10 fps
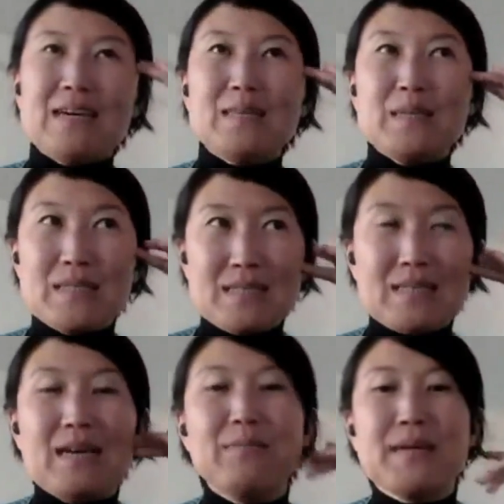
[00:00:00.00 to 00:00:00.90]
that this
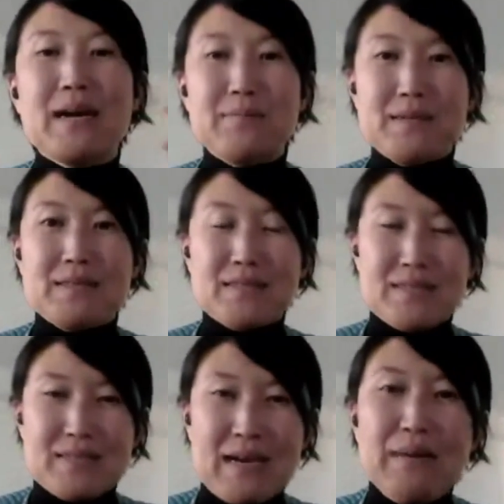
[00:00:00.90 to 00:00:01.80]
is coming up and
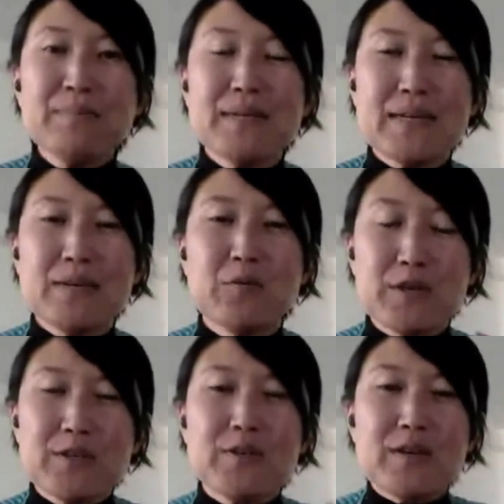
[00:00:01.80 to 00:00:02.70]
this is happening,
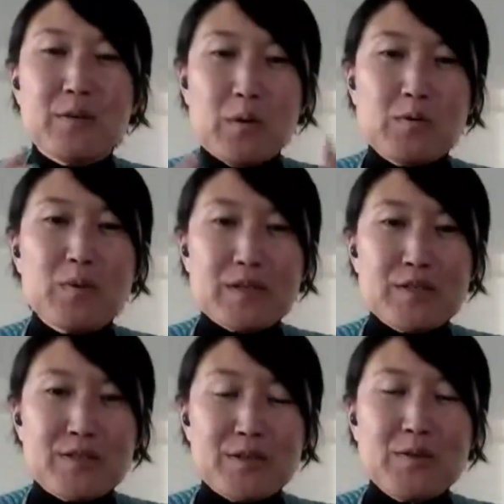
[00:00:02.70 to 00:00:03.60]
what you can
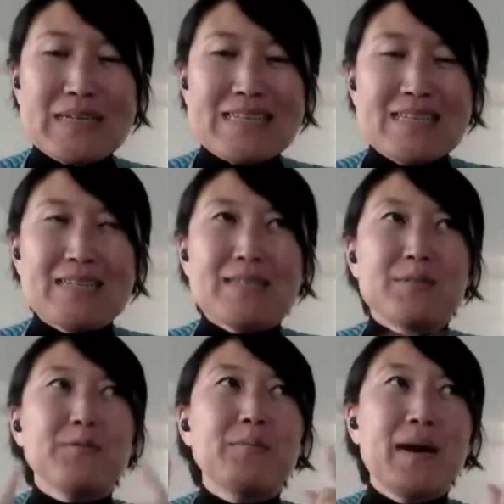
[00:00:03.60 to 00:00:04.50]
always do is as
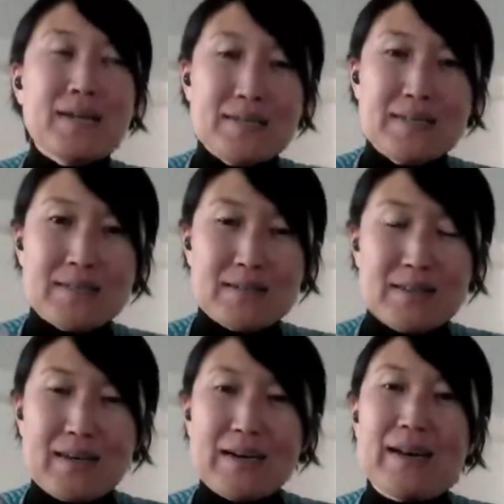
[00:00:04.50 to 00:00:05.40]
a
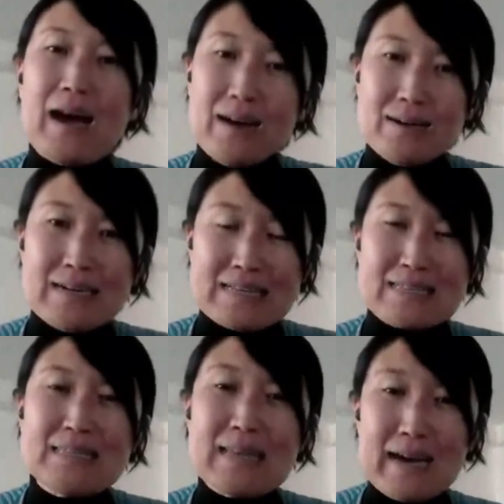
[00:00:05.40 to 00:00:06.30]
reminder that,
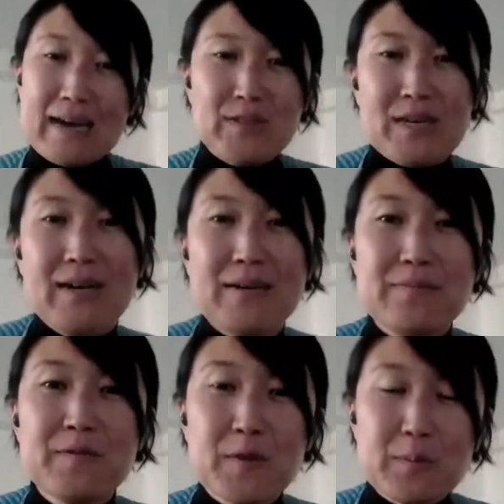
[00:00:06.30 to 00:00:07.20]
it's now
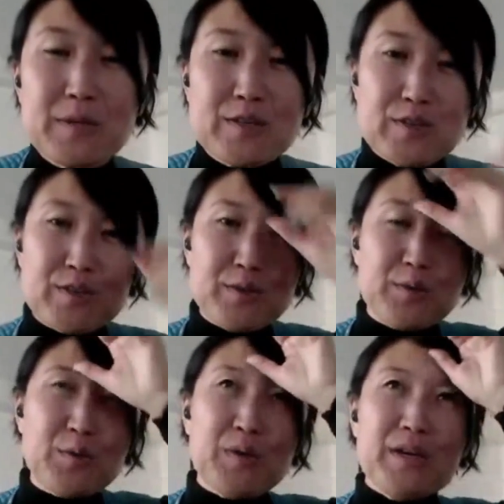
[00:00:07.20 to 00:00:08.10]
time for me
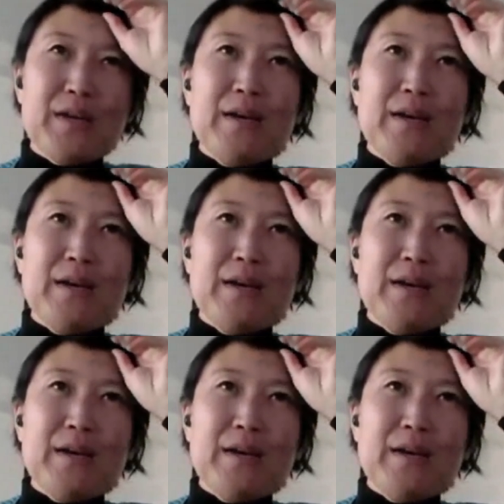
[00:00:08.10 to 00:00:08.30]
to